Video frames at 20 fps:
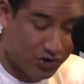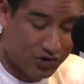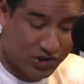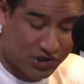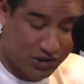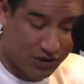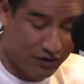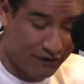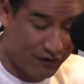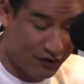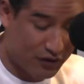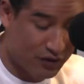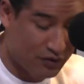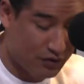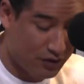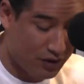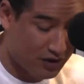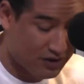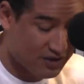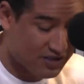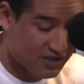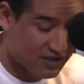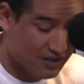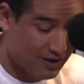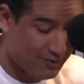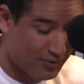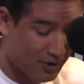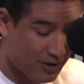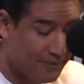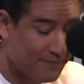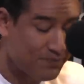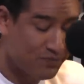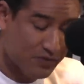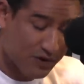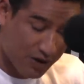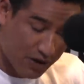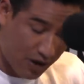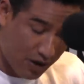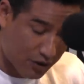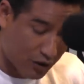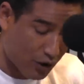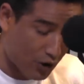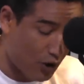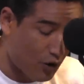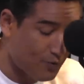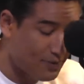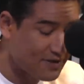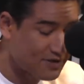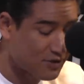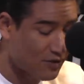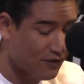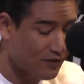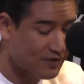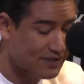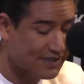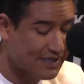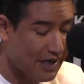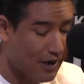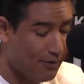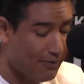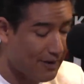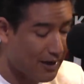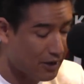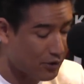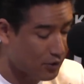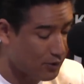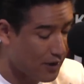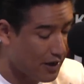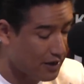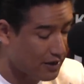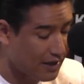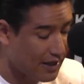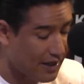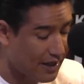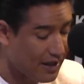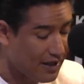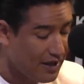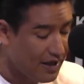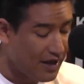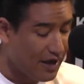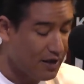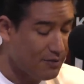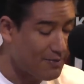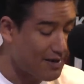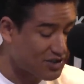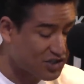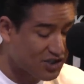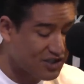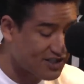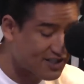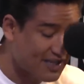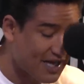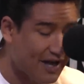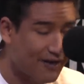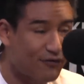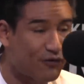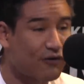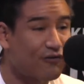just looking for a new look this summer, call our homies over at Scalp Micro LA and mention this ad for